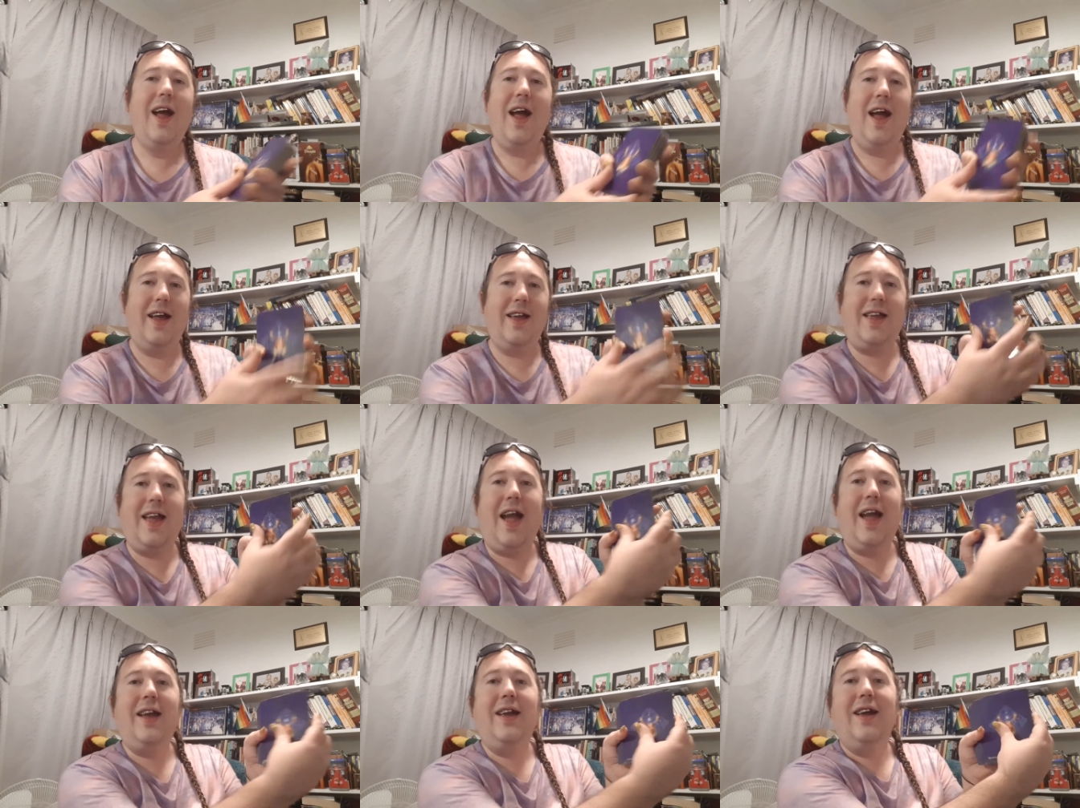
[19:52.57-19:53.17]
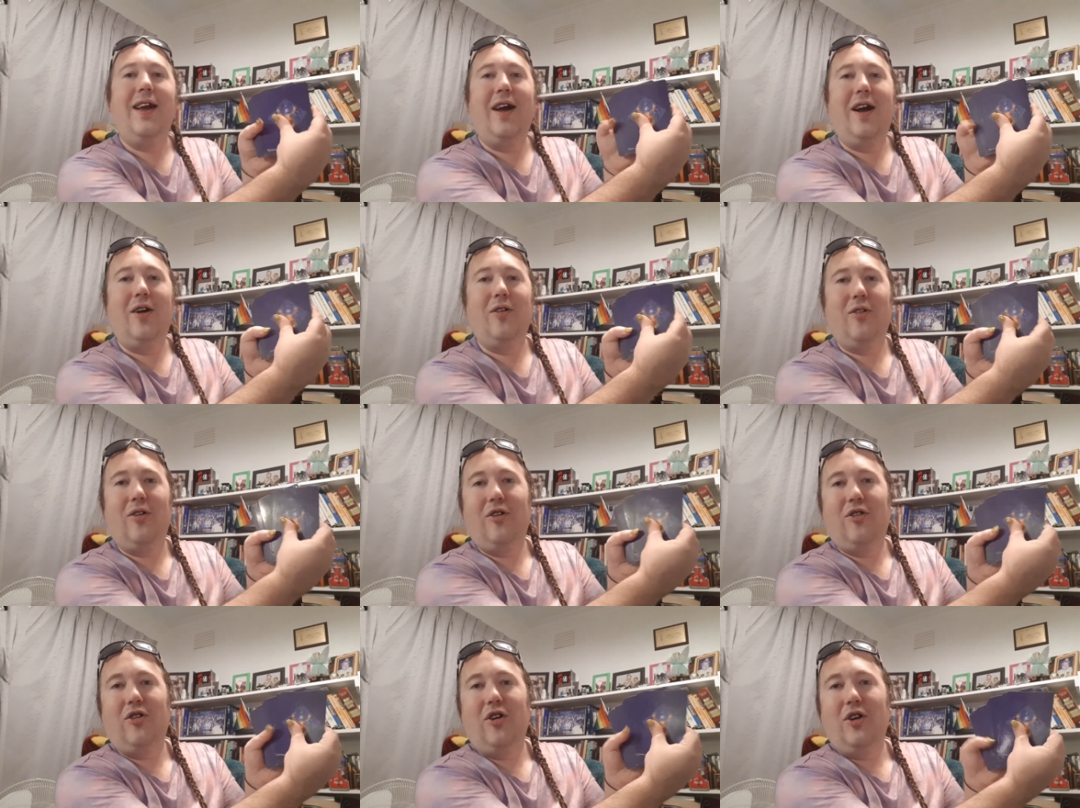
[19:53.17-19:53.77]
Okay,
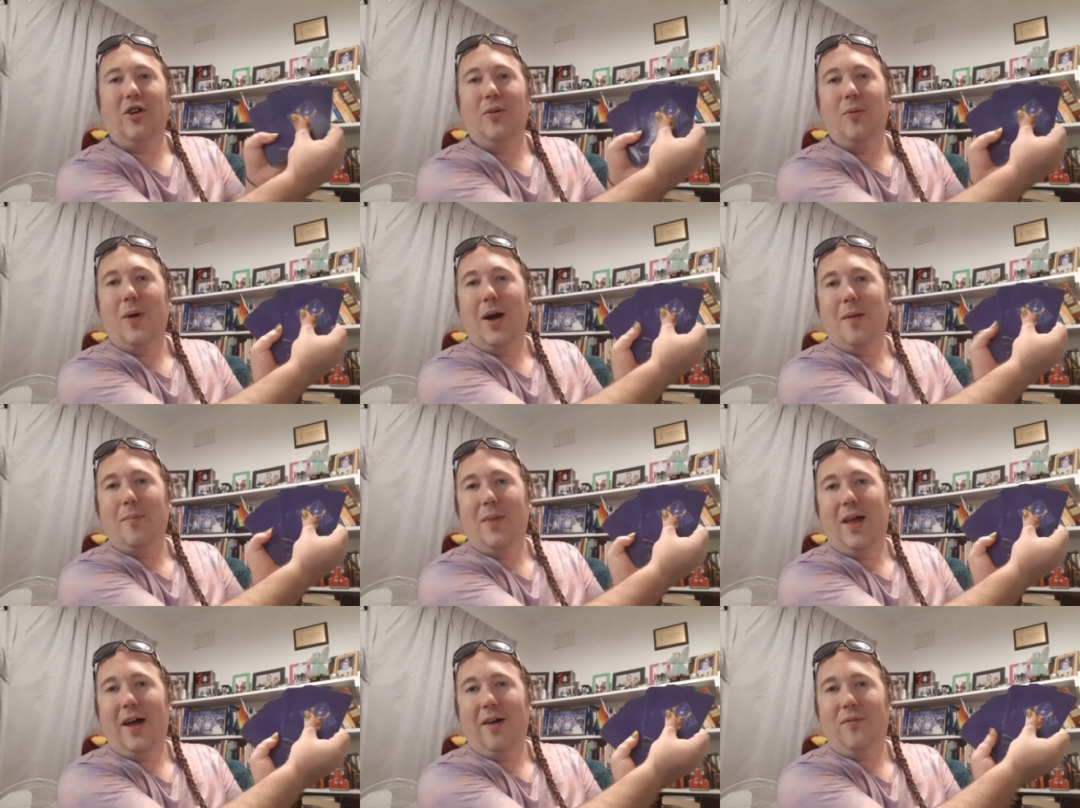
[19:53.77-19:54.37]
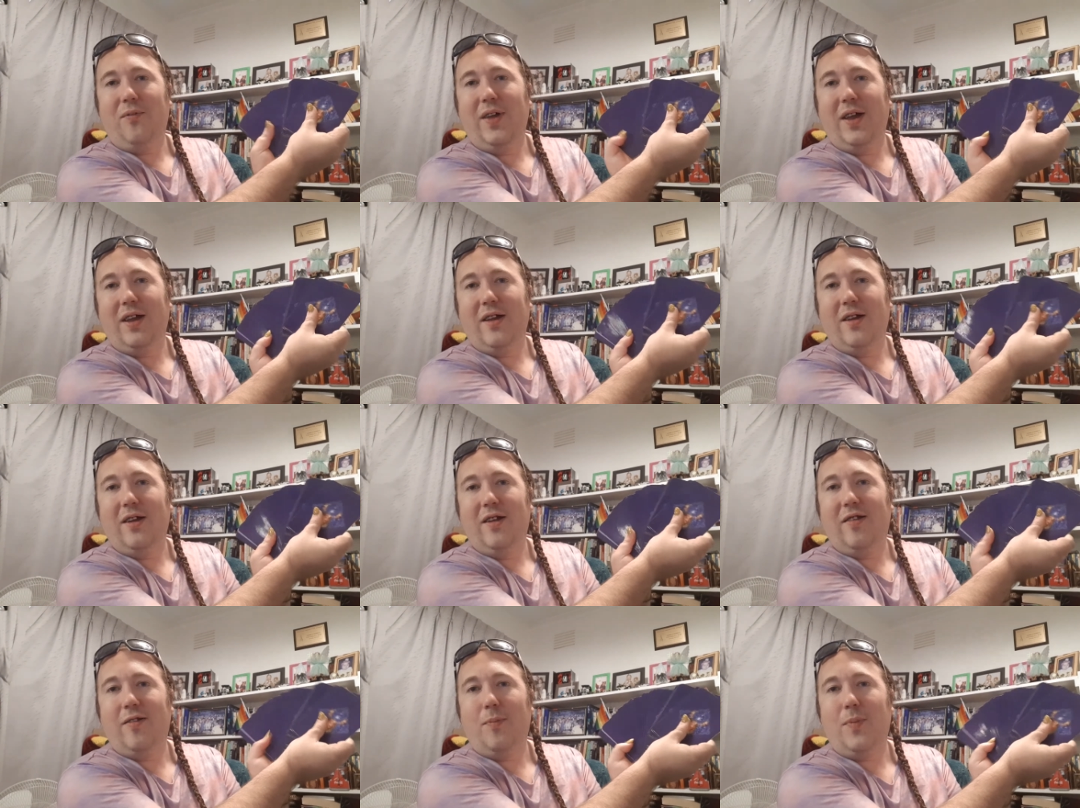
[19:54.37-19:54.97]
I'll show you why I'm laughing.
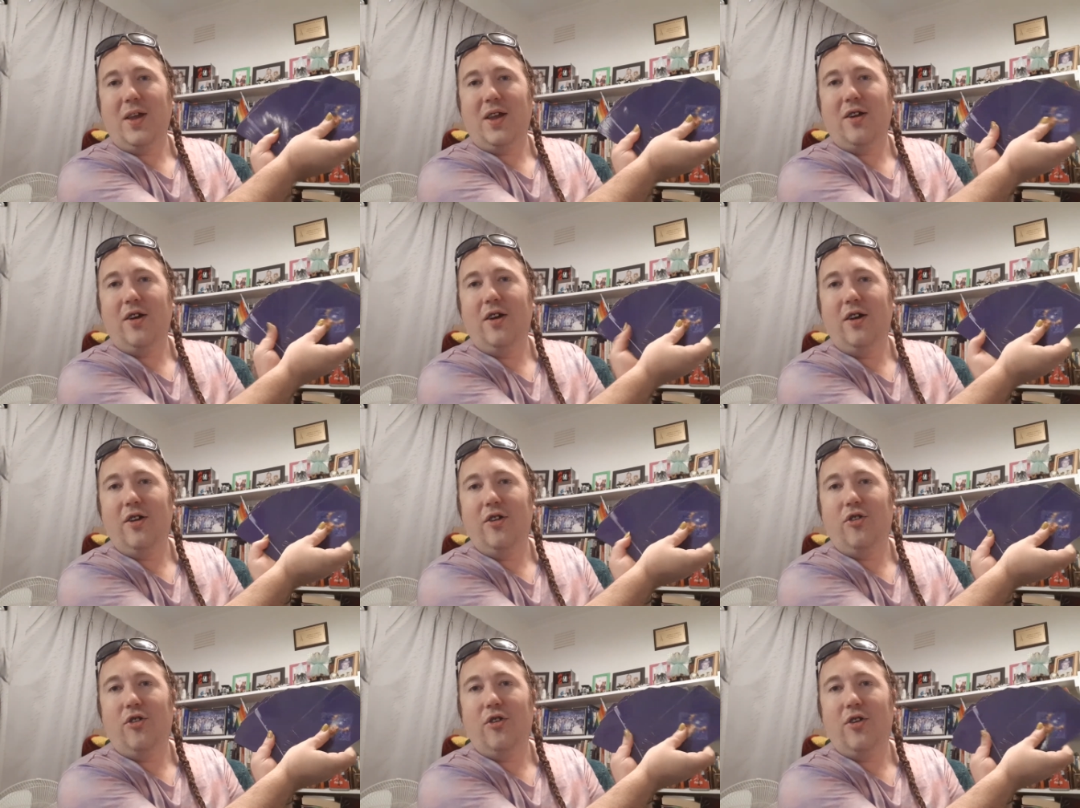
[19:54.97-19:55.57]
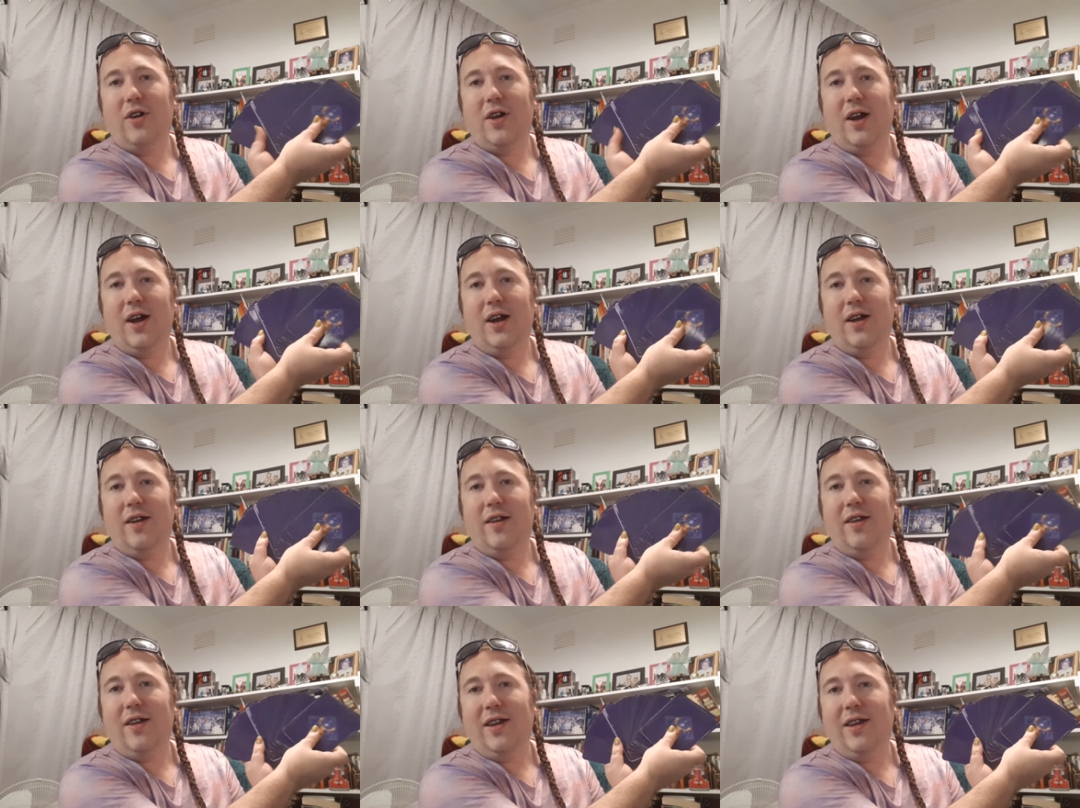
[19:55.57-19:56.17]
It's because your
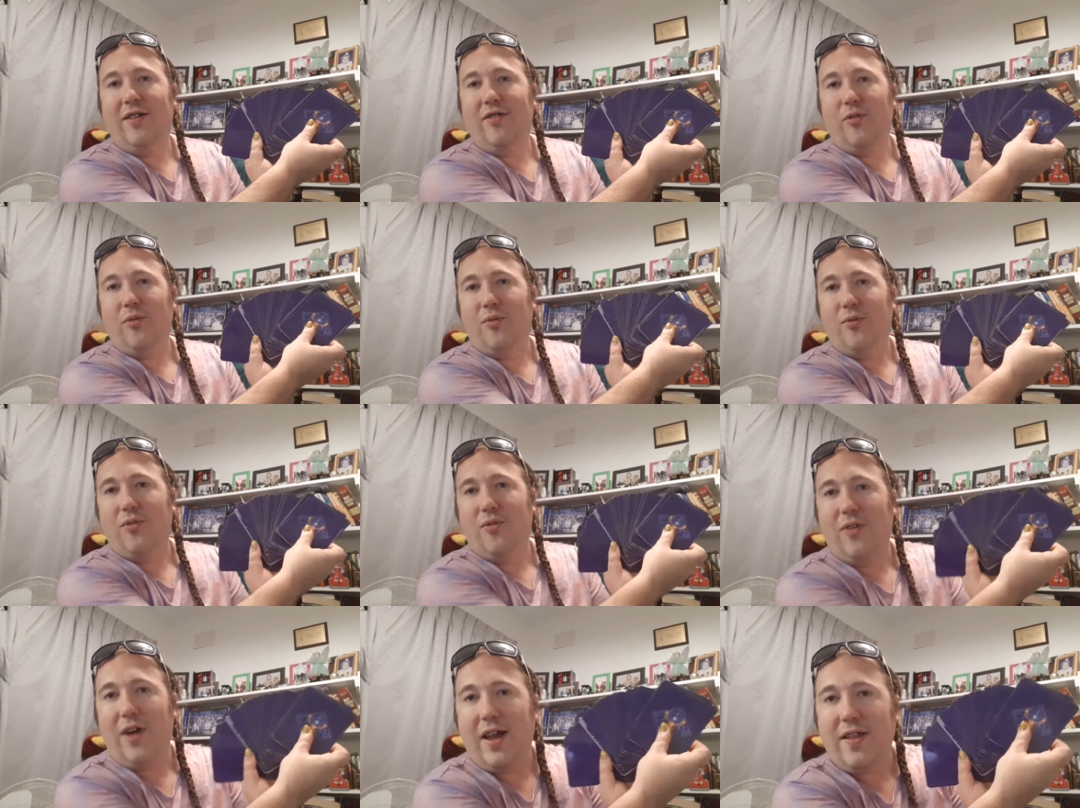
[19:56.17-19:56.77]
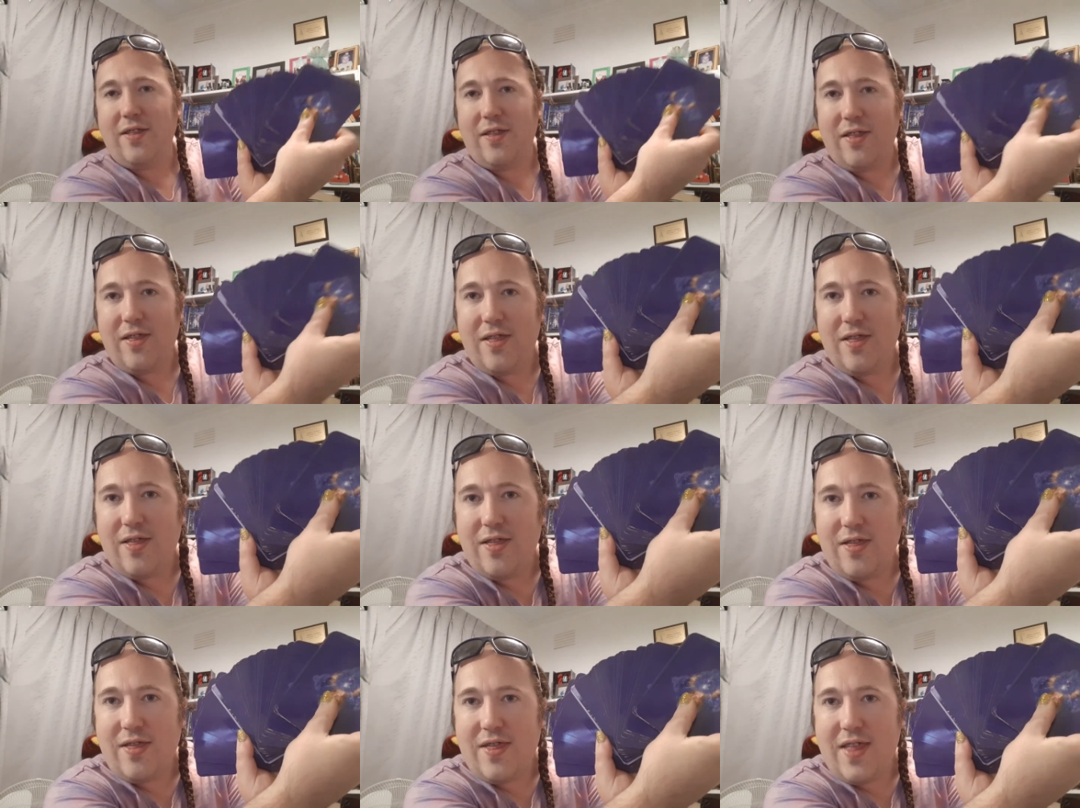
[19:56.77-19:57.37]
card is right
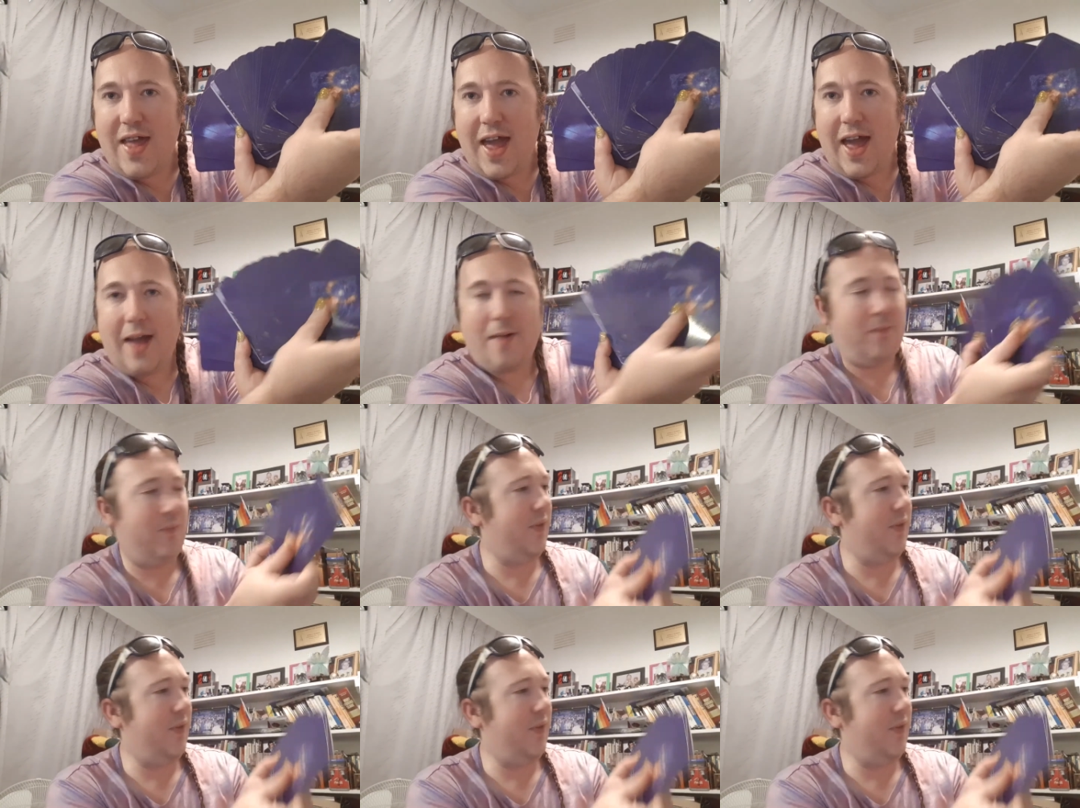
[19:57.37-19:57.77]
there.